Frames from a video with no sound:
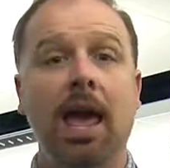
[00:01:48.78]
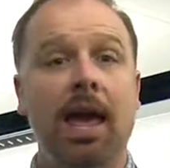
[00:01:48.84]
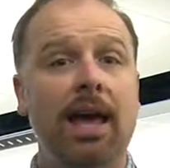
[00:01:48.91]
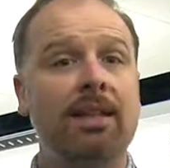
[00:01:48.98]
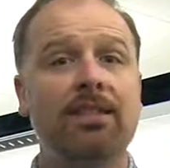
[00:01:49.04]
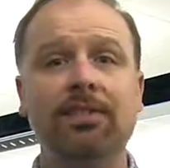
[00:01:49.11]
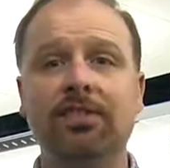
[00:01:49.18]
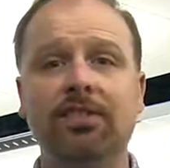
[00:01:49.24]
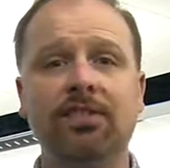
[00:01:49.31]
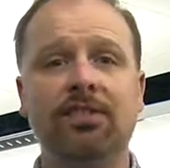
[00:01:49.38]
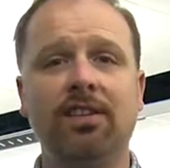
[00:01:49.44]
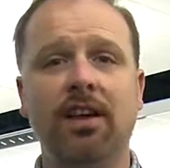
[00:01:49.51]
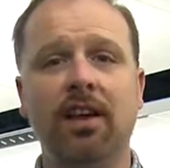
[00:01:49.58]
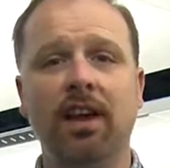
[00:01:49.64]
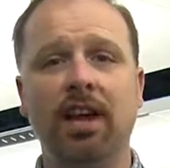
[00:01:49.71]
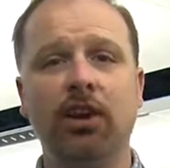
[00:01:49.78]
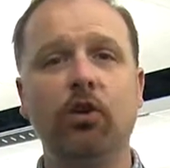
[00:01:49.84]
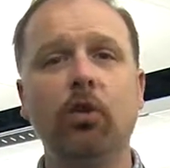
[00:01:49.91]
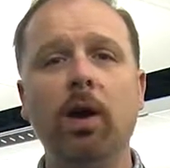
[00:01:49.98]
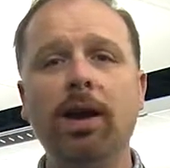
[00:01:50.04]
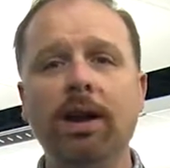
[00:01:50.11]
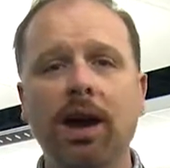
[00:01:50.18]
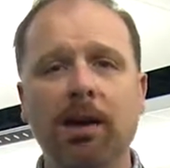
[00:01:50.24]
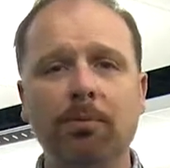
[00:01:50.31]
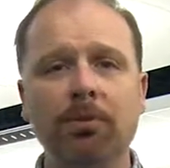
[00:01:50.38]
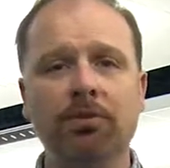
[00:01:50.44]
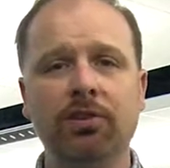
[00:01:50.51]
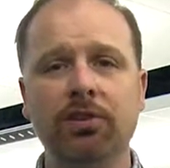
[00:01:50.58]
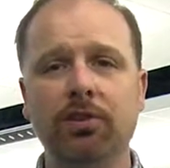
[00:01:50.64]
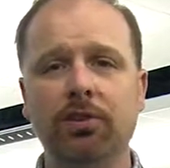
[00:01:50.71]
Hey, this is a great
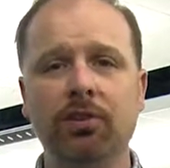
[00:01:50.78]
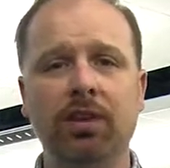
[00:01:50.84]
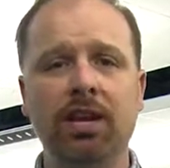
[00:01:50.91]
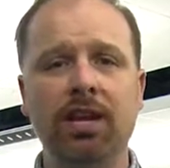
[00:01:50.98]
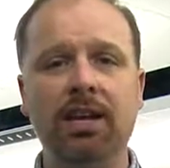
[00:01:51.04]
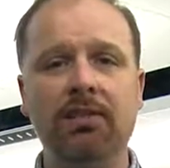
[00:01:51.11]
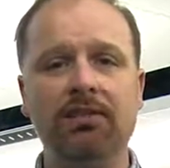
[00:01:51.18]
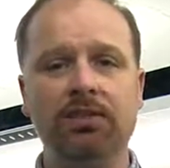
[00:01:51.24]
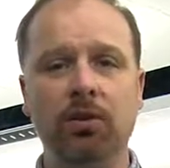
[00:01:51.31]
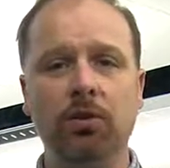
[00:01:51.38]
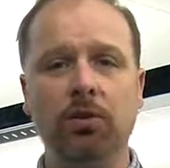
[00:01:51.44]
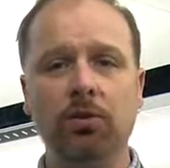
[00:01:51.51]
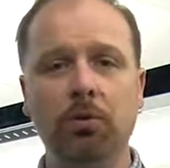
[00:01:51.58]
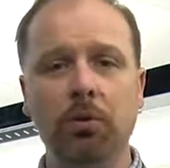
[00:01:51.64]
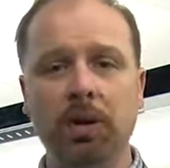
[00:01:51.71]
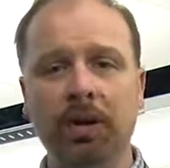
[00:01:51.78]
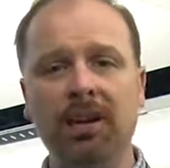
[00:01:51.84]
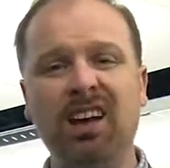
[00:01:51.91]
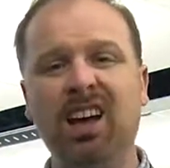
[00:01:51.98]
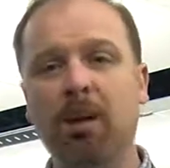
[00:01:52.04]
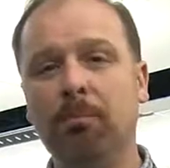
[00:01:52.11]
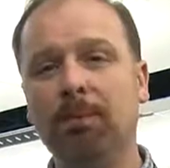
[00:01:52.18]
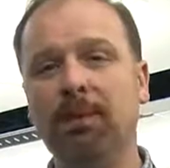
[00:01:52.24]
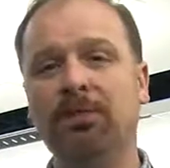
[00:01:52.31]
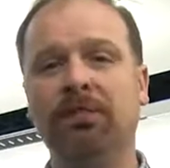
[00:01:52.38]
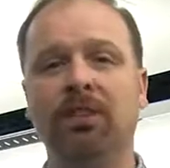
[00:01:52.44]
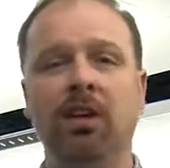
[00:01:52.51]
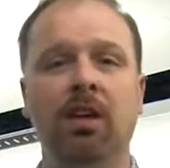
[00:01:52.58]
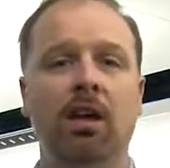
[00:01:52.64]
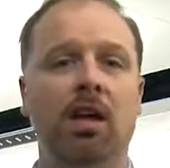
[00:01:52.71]
opportunity to
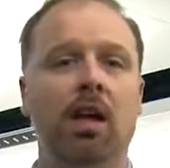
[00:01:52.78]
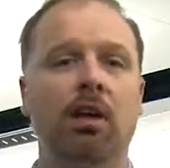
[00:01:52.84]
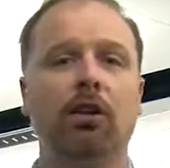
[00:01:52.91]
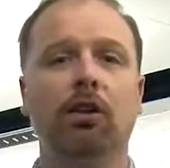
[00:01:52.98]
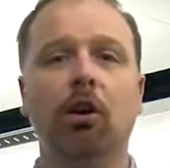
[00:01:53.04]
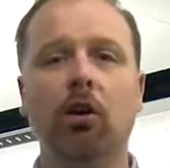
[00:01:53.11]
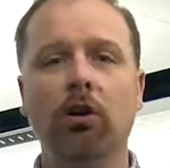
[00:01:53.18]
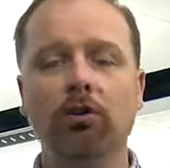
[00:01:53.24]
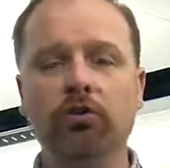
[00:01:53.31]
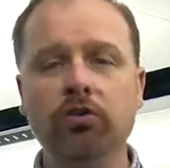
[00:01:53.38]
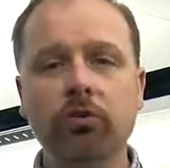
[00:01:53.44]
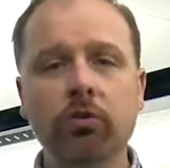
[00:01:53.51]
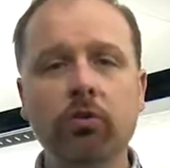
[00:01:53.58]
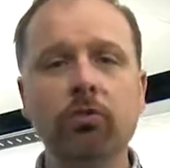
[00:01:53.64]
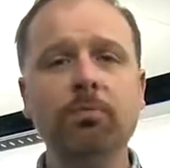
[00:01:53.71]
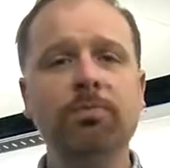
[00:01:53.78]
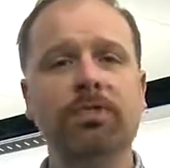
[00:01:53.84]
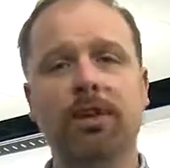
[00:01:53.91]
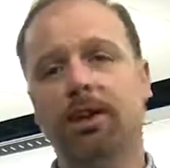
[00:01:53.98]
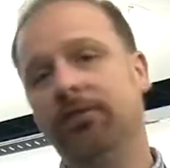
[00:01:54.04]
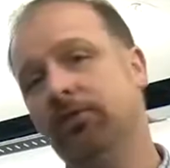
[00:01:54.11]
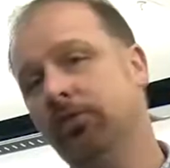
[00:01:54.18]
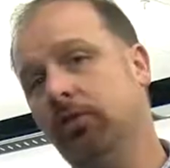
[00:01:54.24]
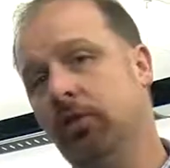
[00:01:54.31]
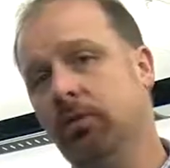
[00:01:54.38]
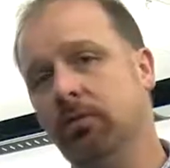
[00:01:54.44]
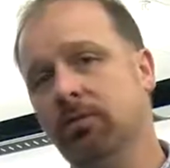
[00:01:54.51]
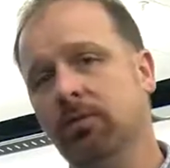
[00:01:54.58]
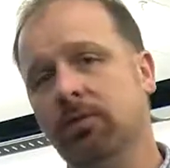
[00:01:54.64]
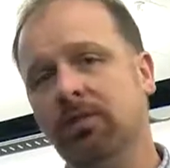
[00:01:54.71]
encompass large groups of
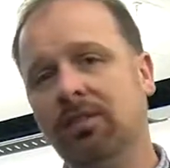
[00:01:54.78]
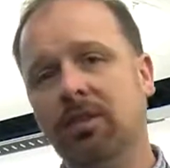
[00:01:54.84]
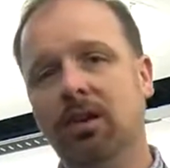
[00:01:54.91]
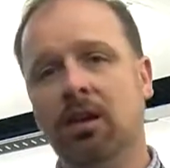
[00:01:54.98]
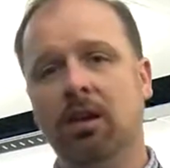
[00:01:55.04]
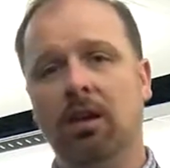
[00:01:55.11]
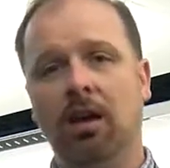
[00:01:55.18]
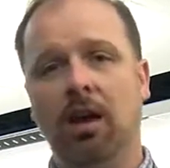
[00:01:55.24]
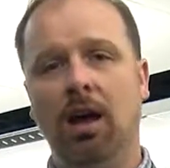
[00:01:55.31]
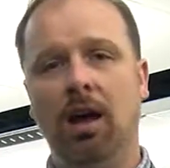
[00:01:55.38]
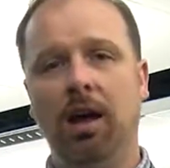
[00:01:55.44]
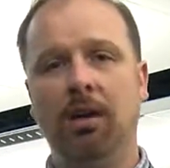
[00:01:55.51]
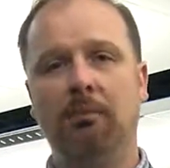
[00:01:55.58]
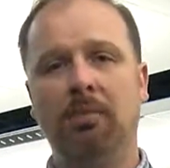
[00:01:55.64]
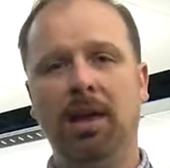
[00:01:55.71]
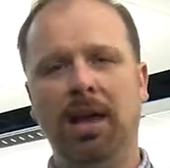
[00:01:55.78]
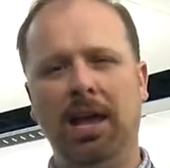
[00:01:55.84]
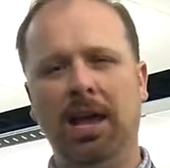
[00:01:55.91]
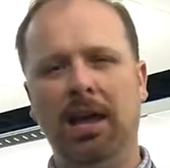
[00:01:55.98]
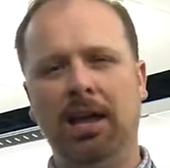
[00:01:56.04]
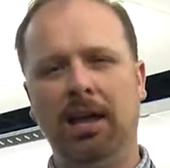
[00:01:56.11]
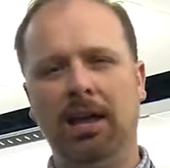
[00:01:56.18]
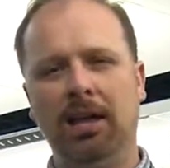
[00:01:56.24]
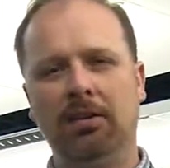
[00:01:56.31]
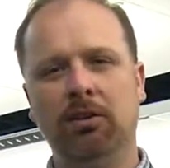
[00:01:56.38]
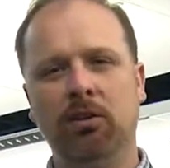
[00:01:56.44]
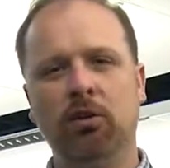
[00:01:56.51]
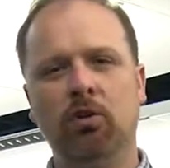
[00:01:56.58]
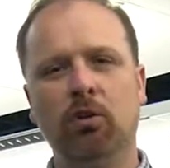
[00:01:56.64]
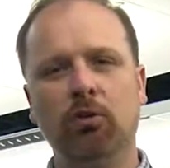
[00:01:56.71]
students um, and
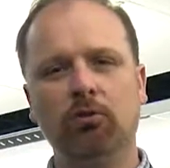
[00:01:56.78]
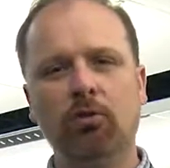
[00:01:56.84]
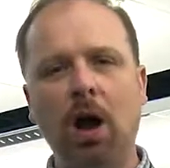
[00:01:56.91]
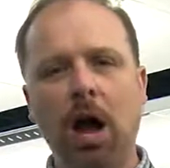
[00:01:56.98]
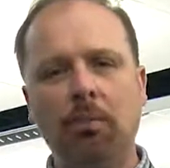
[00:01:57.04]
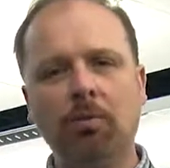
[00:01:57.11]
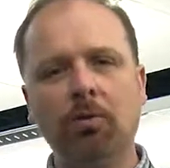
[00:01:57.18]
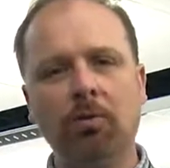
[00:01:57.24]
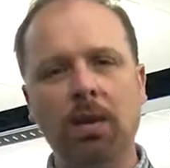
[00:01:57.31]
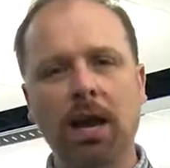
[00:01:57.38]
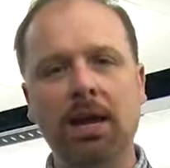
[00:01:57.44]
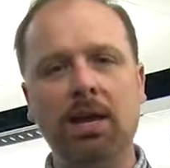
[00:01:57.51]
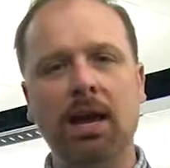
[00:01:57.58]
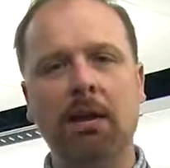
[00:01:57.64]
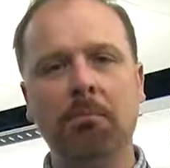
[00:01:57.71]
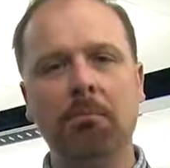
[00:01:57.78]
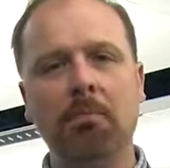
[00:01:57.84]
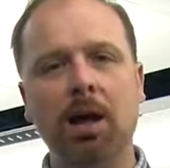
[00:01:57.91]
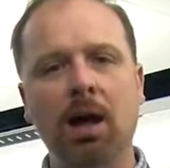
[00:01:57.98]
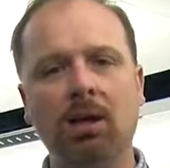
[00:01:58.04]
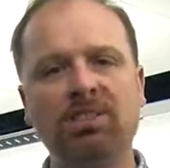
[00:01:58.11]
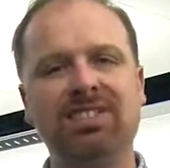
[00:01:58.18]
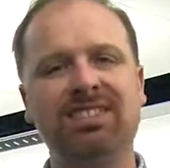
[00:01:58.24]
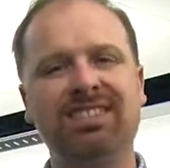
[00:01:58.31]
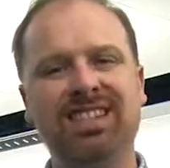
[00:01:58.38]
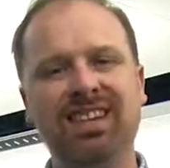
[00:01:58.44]
corroborate amongst